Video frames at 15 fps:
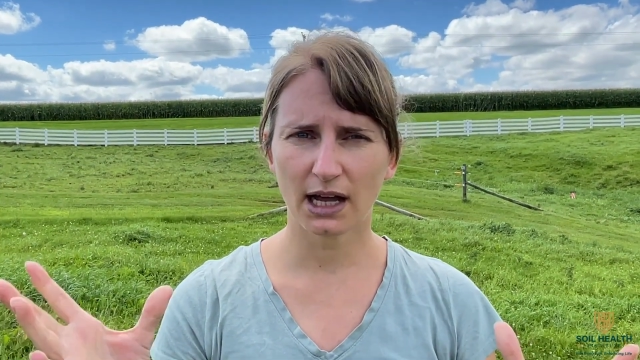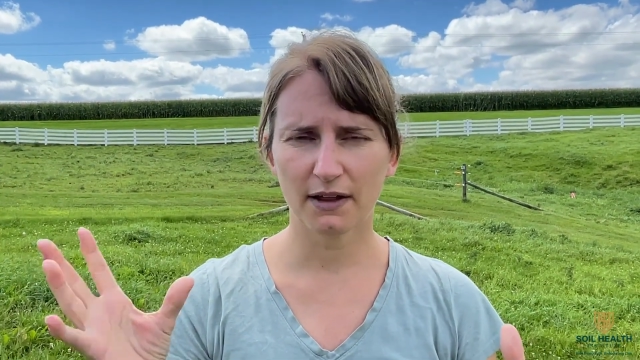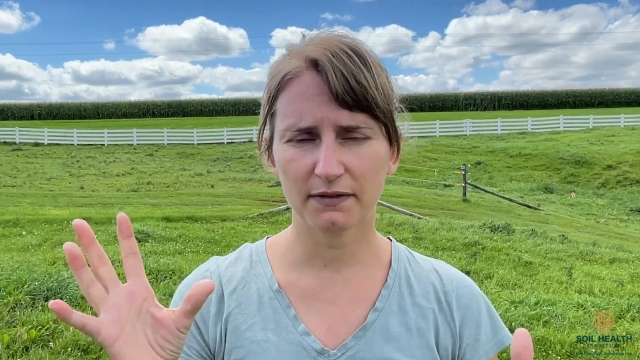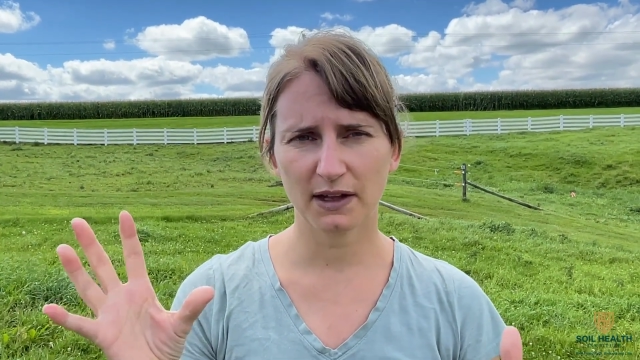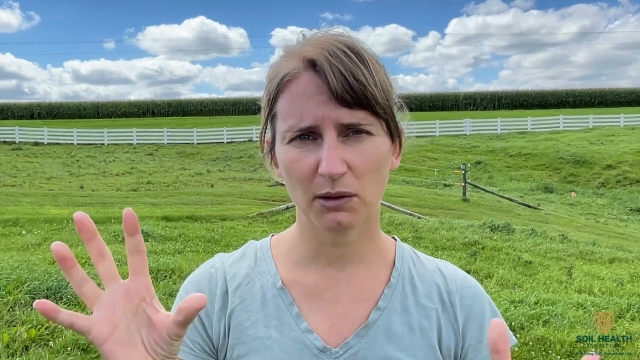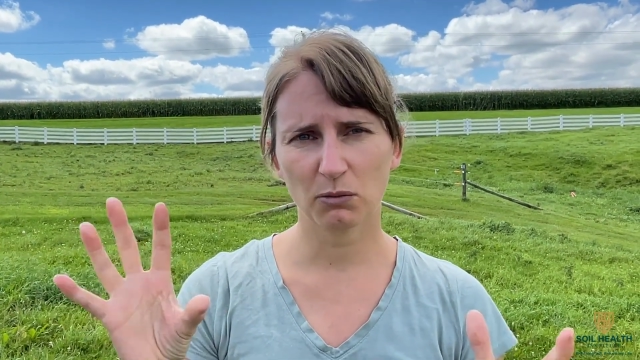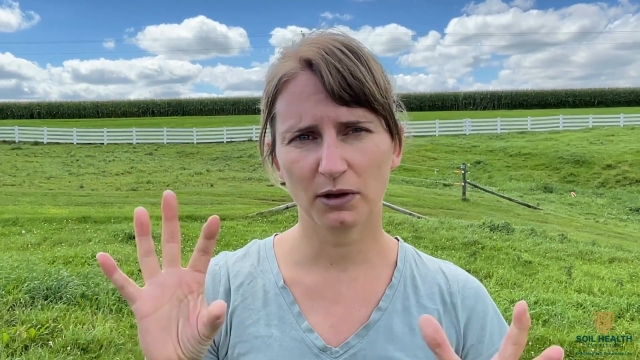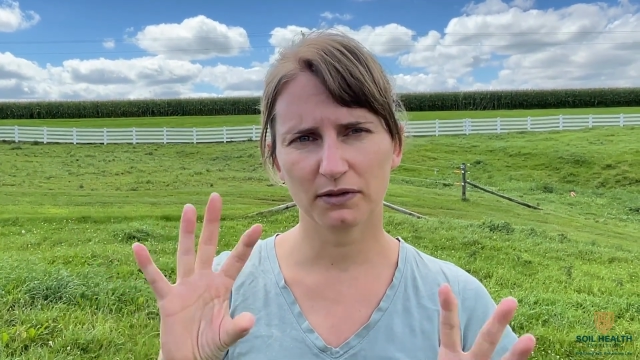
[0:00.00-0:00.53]
and
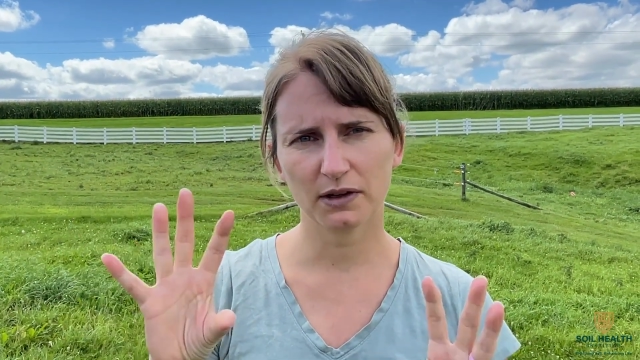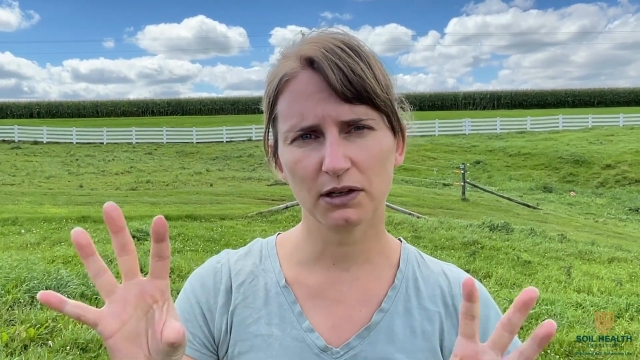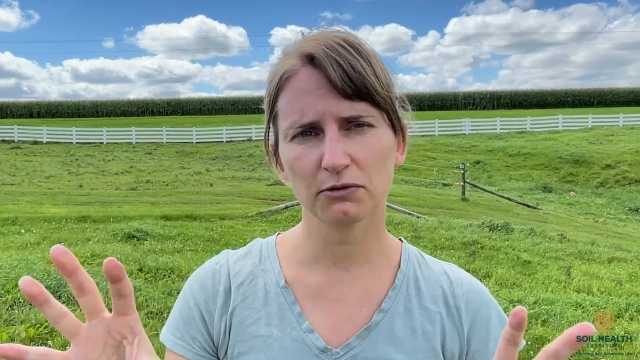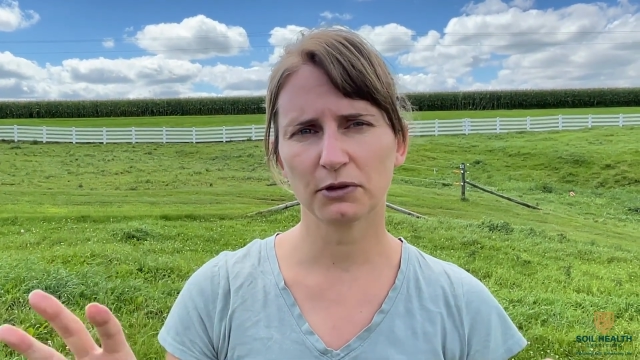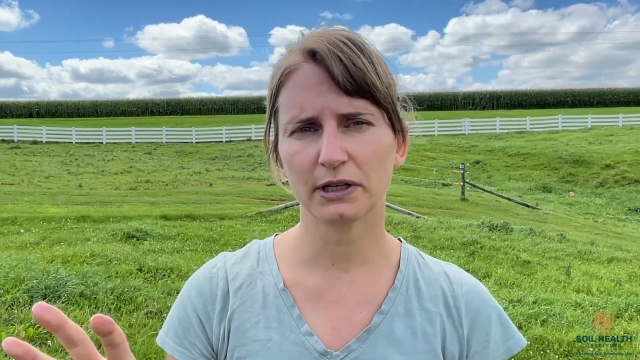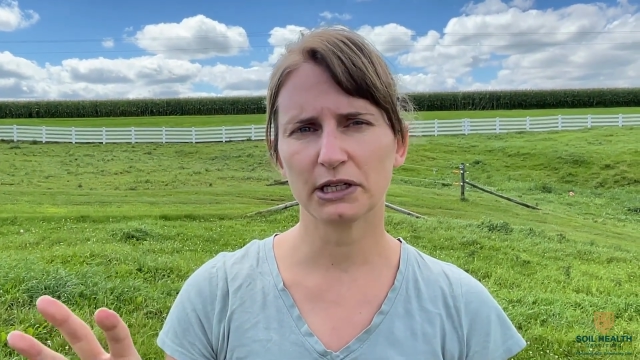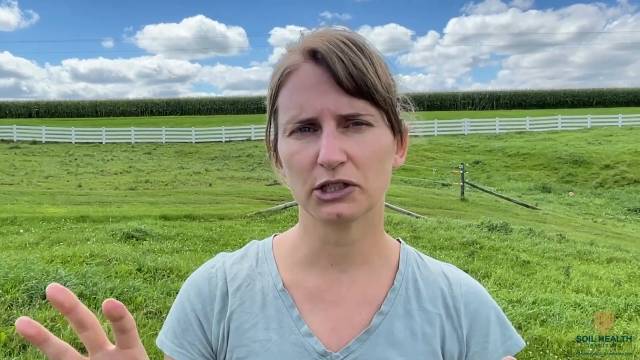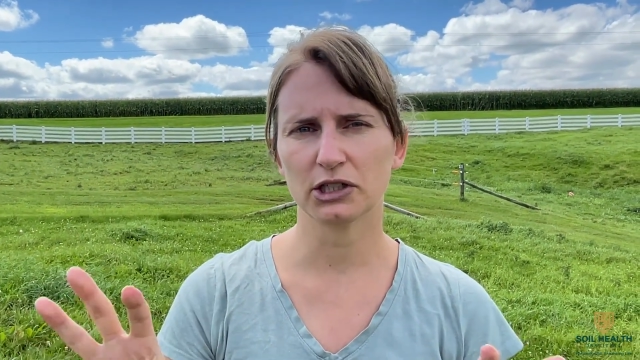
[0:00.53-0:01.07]
then within
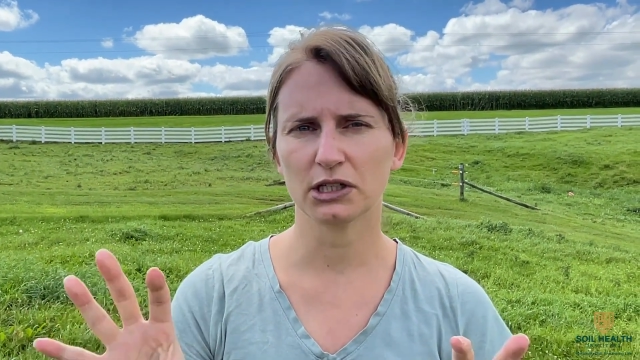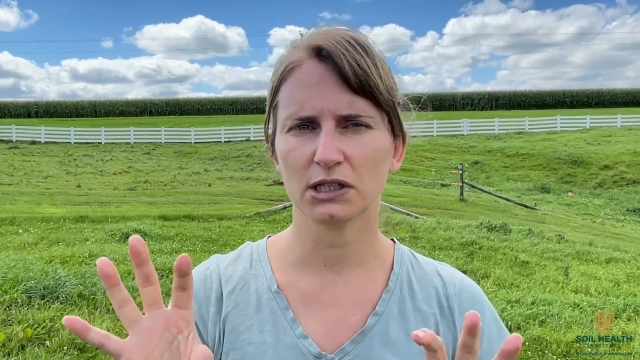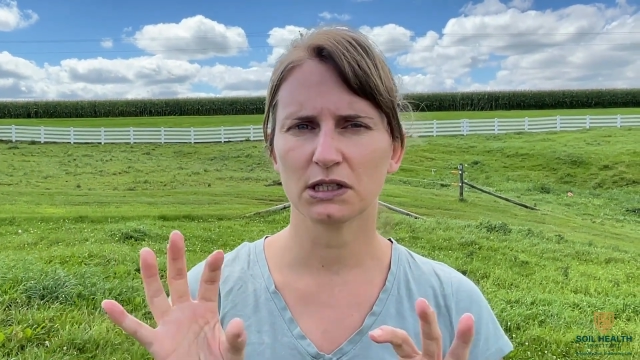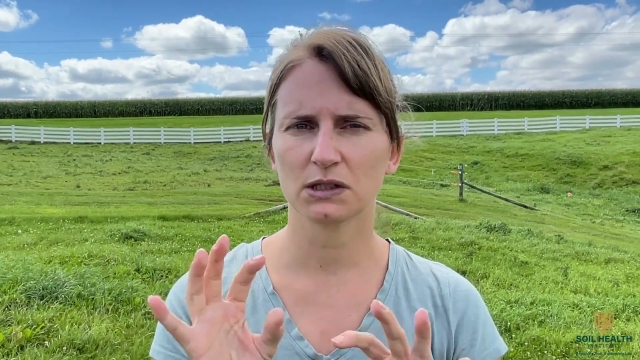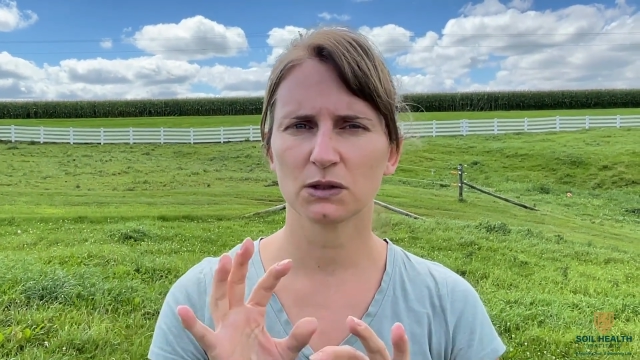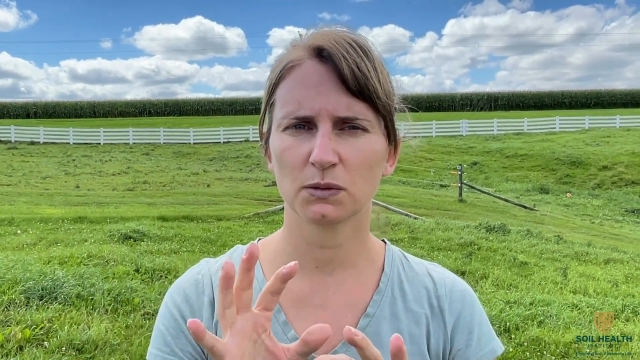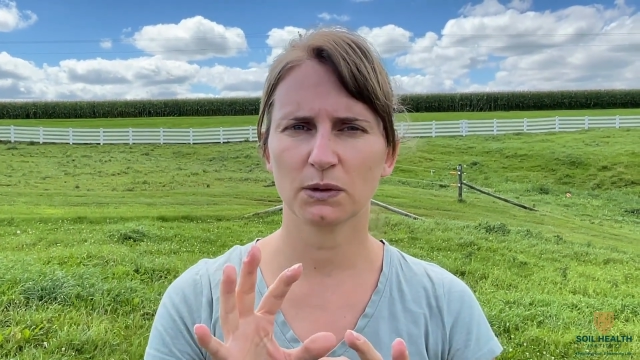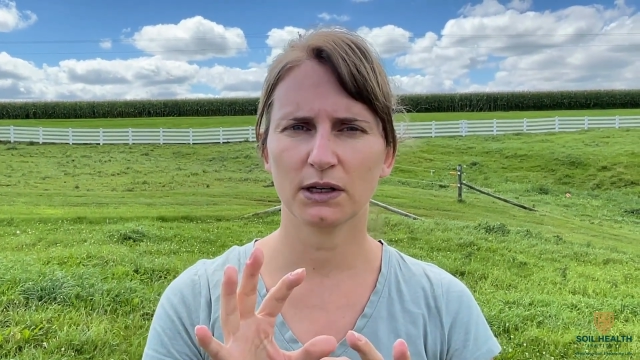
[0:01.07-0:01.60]

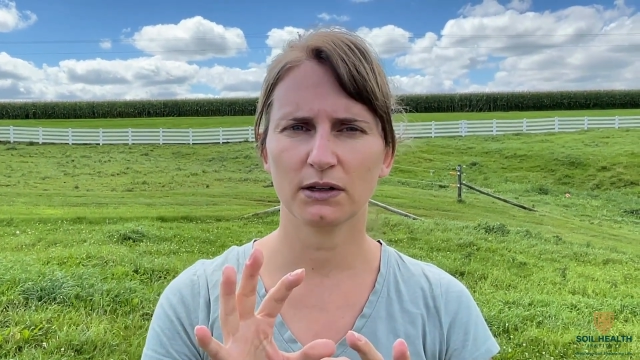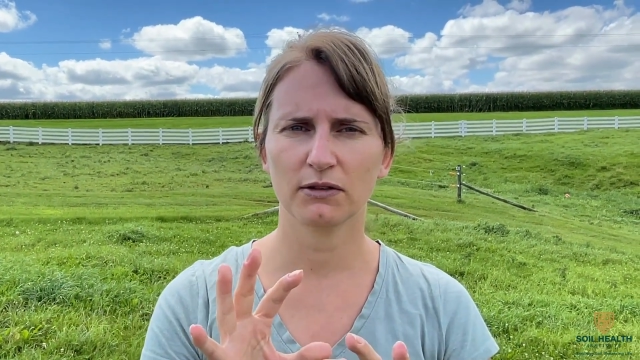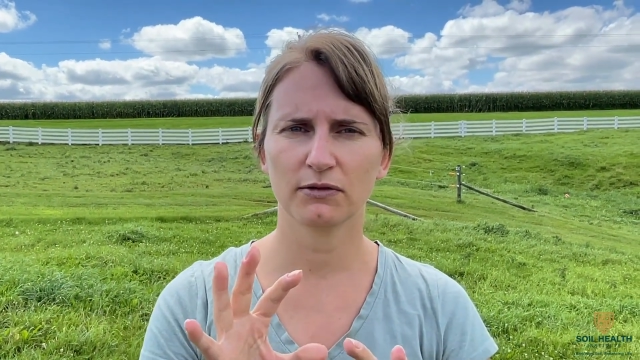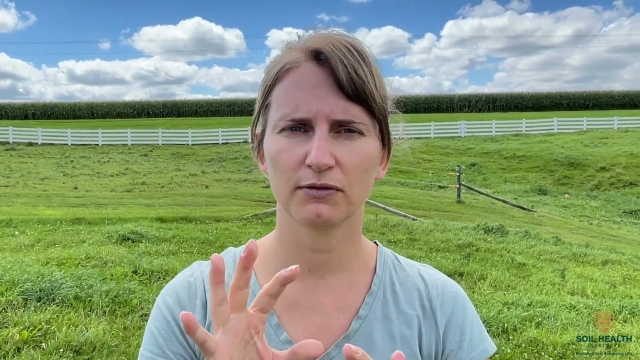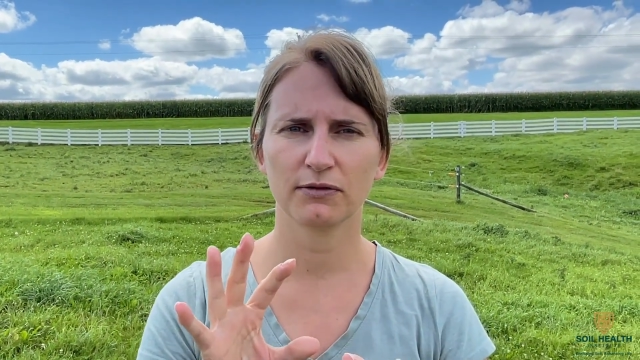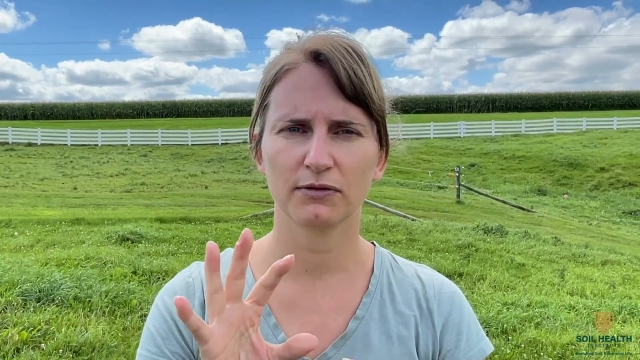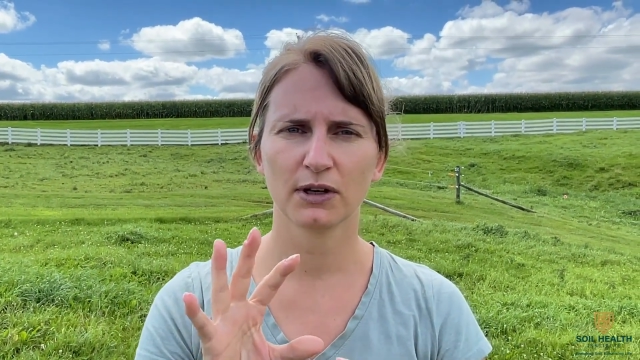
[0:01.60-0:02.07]
regions, we've